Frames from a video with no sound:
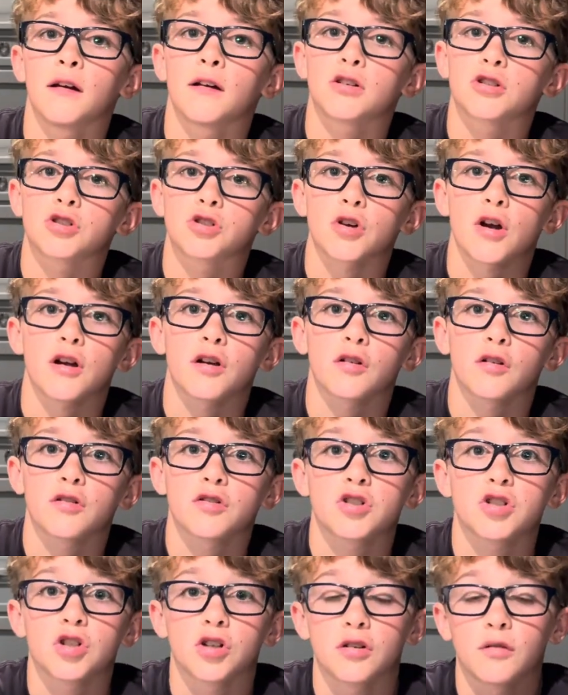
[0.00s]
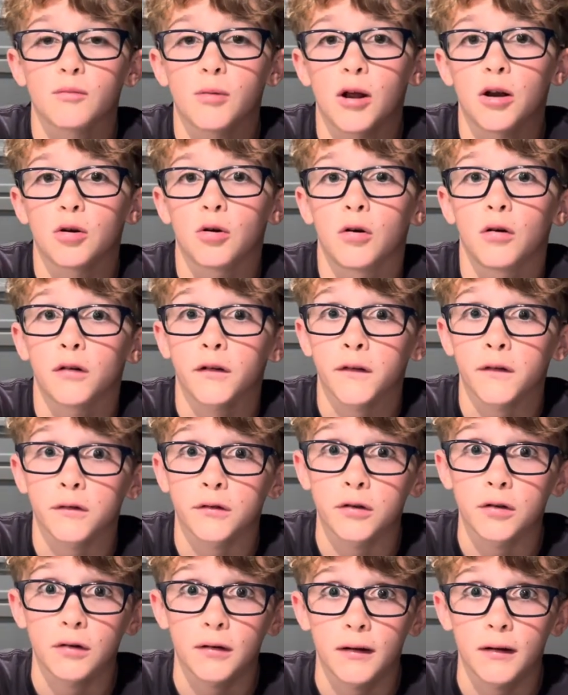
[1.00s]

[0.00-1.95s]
Strikers should have been Hosolu.